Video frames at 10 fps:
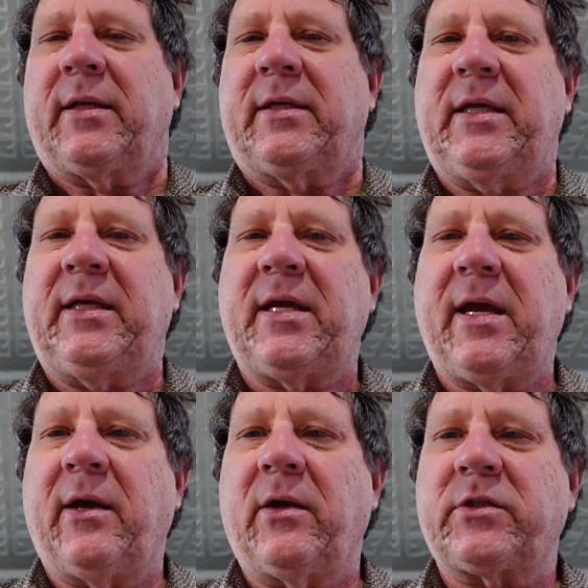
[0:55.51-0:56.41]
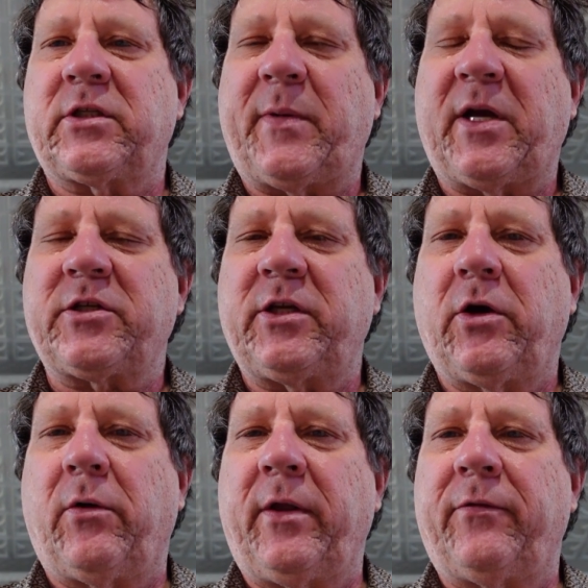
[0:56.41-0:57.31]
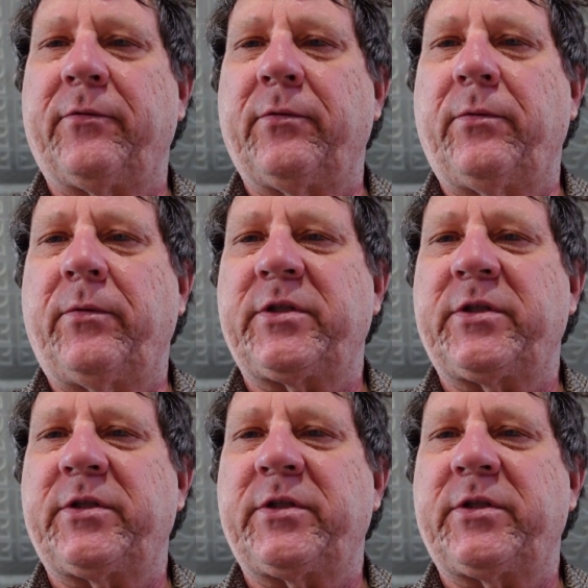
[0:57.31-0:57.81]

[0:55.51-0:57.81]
details, especially going through